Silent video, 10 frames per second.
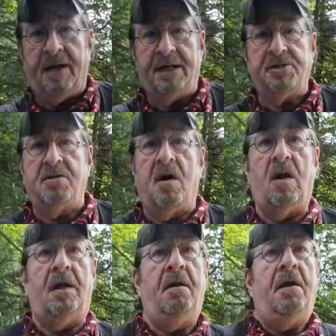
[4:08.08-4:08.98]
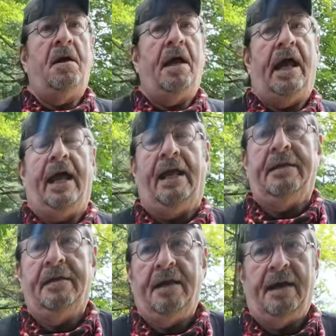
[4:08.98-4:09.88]
I guess you call it.
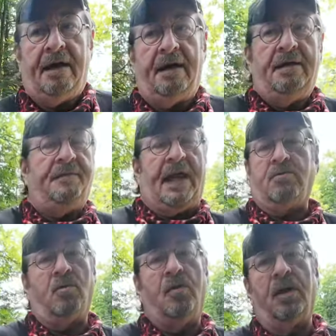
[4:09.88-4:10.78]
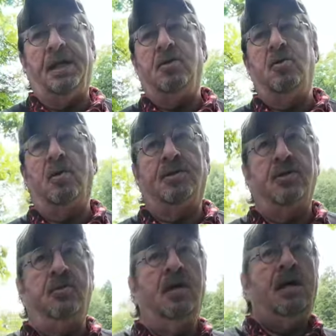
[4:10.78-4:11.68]
And uh, they were really cool
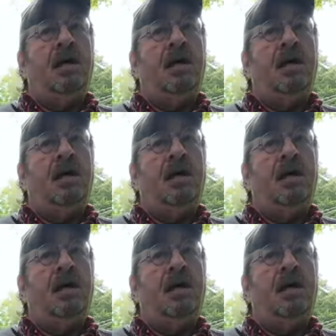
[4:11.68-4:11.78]
too.